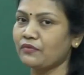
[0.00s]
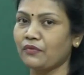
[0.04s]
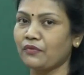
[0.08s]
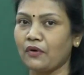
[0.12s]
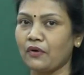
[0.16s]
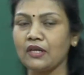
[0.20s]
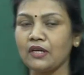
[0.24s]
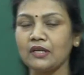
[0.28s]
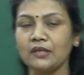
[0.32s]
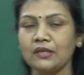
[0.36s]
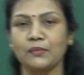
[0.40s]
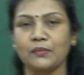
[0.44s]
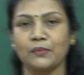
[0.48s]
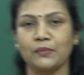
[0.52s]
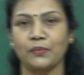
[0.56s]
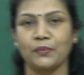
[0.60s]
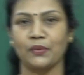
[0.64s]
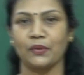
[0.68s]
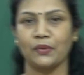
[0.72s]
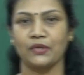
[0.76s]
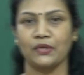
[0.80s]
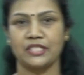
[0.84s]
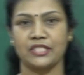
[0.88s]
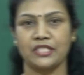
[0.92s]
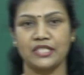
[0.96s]
for
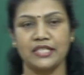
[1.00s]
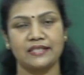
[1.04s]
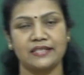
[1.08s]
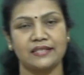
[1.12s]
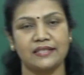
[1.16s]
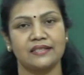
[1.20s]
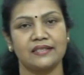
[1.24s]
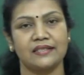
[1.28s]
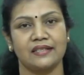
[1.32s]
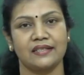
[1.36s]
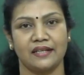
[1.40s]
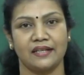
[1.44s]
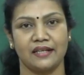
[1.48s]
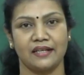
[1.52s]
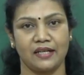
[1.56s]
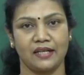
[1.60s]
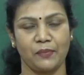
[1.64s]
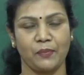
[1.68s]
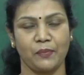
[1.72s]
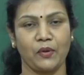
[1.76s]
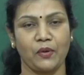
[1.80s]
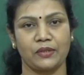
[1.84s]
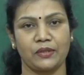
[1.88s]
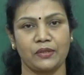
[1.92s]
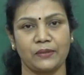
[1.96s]
project
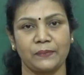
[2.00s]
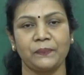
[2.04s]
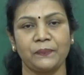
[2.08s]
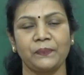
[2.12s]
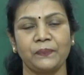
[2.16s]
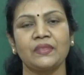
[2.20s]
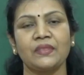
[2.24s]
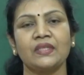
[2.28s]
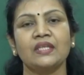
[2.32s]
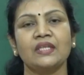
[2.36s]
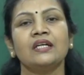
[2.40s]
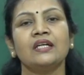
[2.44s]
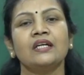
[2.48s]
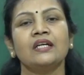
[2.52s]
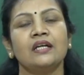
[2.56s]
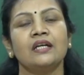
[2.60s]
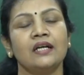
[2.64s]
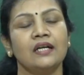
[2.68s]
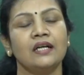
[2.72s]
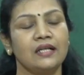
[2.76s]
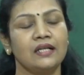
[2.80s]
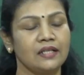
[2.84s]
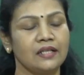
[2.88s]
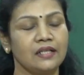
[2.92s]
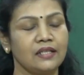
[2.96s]
report.
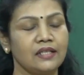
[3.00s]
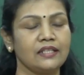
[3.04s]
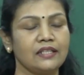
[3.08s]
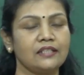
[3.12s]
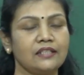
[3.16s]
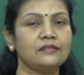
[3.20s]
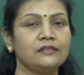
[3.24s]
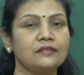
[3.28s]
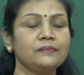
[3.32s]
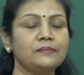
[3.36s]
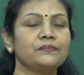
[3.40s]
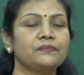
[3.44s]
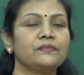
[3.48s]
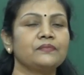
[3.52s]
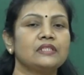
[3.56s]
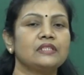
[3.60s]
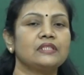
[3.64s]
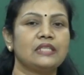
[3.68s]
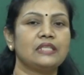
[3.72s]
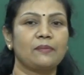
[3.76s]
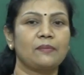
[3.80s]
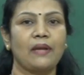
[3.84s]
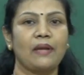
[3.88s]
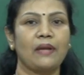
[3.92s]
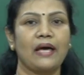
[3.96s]
Here
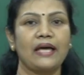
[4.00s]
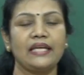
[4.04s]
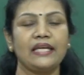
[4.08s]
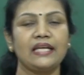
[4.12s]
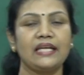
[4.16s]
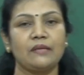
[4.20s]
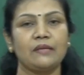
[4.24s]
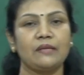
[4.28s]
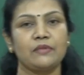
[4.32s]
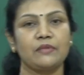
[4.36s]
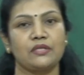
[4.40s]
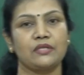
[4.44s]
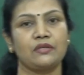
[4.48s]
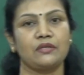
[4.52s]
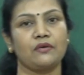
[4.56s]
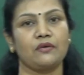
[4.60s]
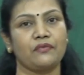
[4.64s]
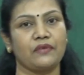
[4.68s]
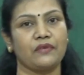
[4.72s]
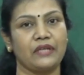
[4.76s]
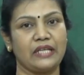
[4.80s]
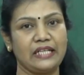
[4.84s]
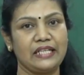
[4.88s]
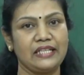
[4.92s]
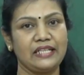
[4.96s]
the Planning Commission
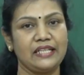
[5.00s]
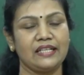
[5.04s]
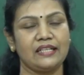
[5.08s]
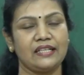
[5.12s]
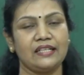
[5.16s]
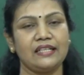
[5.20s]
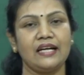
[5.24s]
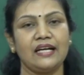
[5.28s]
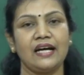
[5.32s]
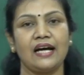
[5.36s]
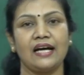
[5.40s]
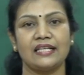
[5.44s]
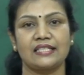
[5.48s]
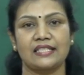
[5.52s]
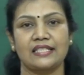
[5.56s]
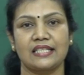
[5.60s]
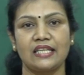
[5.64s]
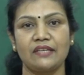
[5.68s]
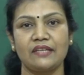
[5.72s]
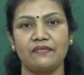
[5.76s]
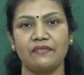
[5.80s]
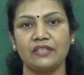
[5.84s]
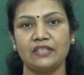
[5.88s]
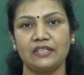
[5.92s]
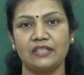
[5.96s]
of India has
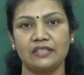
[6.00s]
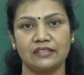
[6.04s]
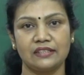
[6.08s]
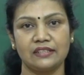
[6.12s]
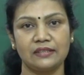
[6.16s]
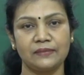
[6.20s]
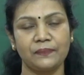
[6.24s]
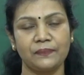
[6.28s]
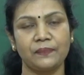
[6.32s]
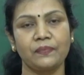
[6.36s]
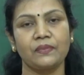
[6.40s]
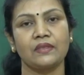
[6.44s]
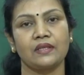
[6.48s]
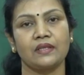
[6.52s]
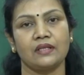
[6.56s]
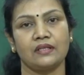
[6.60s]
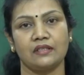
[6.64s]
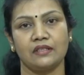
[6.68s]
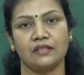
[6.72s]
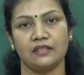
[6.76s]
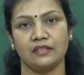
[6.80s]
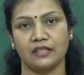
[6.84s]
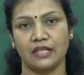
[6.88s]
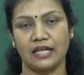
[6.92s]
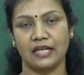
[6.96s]
given the
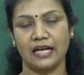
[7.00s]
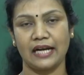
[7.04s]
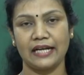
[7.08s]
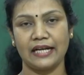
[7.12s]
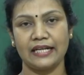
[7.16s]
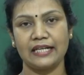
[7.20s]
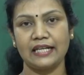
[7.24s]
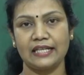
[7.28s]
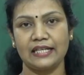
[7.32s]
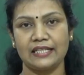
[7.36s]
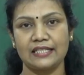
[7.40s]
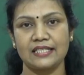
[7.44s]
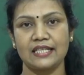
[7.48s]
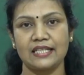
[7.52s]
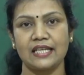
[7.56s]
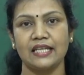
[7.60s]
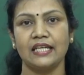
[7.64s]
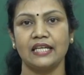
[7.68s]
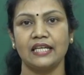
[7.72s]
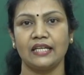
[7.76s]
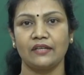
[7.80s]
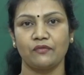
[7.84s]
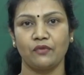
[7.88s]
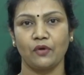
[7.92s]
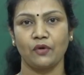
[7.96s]
guidelines
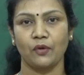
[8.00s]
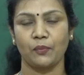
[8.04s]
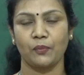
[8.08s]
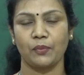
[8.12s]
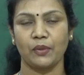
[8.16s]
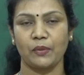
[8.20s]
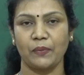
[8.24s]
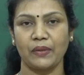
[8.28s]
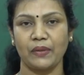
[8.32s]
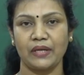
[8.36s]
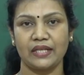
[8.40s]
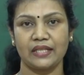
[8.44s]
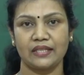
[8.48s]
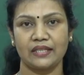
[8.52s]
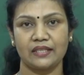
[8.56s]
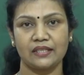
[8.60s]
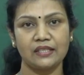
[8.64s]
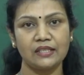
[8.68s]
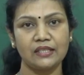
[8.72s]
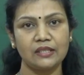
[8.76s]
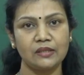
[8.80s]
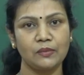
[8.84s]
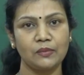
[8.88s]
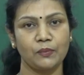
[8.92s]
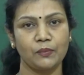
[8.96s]
for preparing
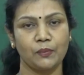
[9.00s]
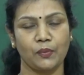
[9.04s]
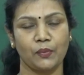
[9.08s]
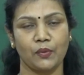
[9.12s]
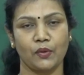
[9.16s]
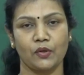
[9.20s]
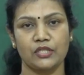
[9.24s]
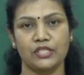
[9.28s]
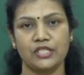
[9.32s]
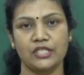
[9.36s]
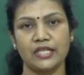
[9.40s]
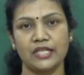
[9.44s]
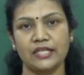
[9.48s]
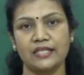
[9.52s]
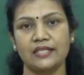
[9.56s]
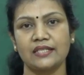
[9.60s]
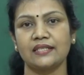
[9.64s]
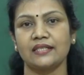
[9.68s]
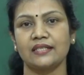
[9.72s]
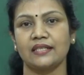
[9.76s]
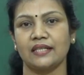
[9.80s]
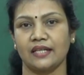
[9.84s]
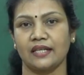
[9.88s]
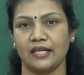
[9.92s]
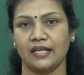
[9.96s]
the project
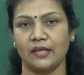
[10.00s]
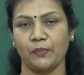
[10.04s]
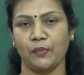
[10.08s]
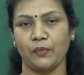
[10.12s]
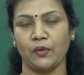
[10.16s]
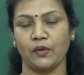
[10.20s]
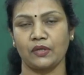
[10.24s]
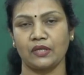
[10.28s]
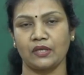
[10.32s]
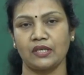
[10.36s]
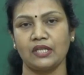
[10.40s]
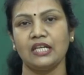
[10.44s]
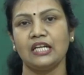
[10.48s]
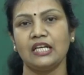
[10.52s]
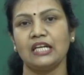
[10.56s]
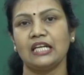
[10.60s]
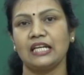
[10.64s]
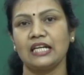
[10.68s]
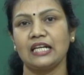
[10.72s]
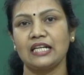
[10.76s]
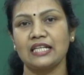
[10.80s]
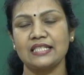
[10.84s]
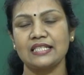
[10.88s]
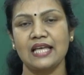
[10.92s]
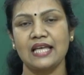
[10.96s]
report.
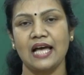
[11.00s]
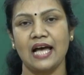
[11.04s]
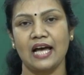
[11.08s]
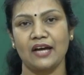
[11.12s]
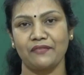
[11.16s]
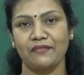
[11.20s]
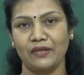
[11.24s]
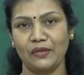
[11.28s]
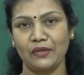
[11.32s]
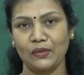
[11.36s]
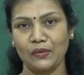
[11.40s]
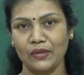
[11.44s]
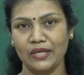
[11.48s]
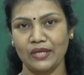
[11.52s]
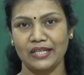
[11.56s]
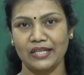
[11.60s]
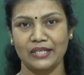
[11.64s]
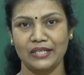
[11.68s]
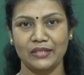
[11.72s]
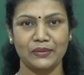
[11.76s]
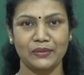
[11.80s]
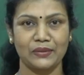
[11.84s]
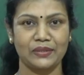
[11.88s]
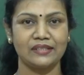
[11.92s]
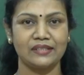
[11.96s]
Let us have a look
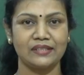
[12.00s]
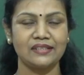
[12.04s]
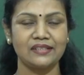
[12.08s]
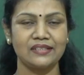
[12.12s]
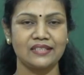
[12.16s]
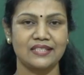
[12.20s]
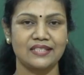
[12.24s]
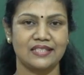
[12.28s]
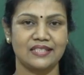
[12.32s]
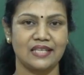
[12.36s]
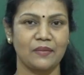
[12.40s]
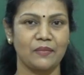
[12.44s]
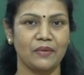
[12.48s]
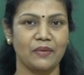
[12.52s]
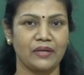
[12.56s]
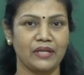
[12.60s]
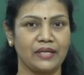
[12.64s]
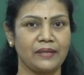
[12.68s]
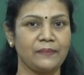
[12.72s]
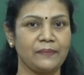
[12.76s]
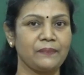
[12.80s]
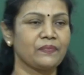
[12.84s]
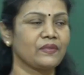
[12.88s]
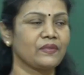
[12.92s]
into the summary